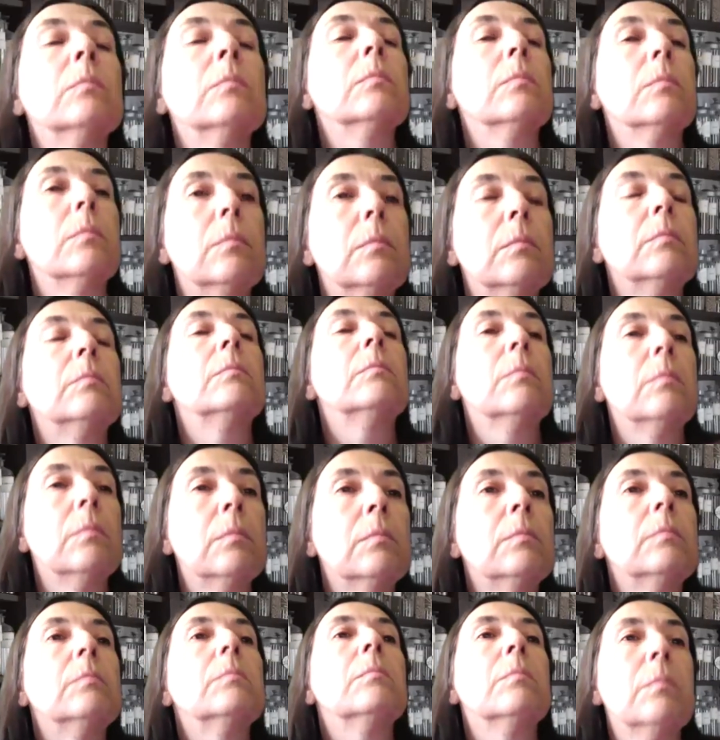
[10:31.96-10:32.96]
ag,
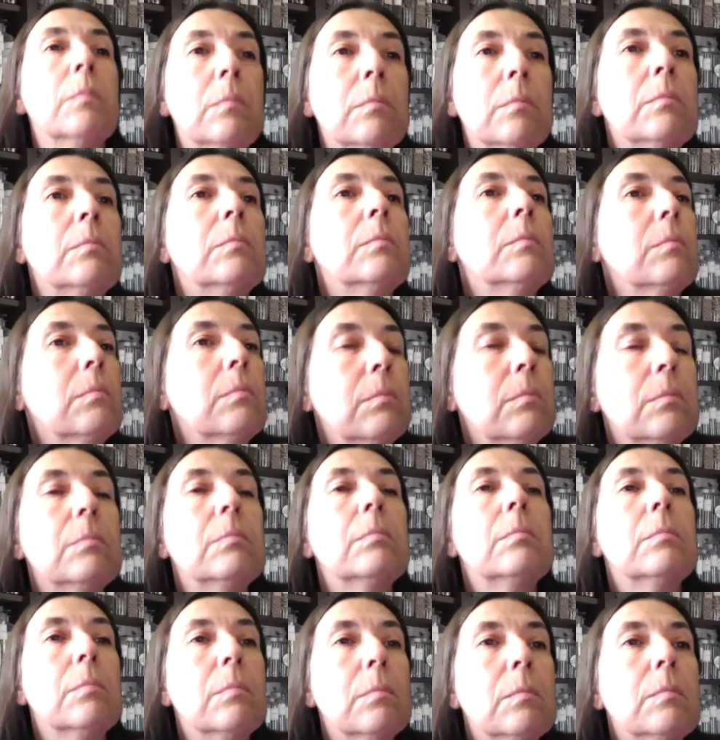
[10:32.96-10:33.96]
where ag is
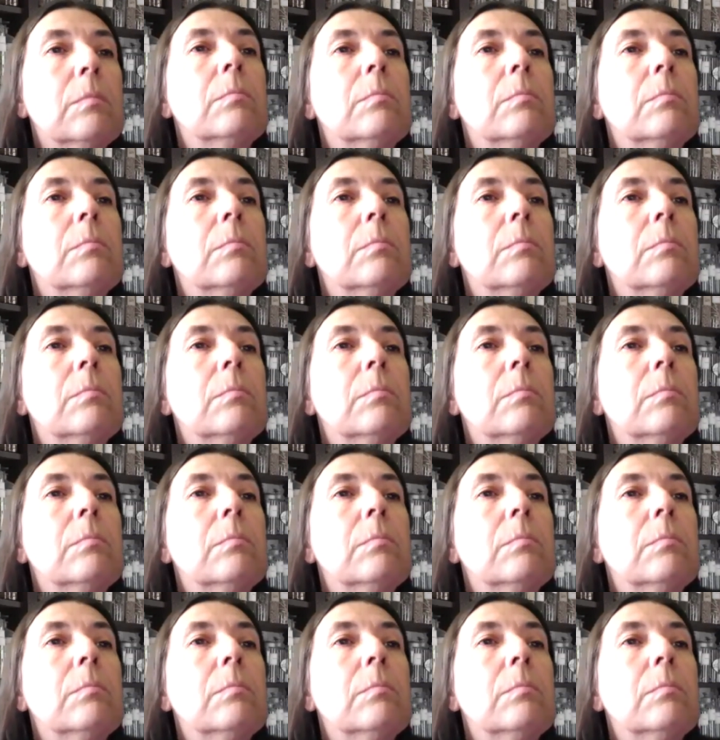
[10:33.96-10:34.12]
controlling the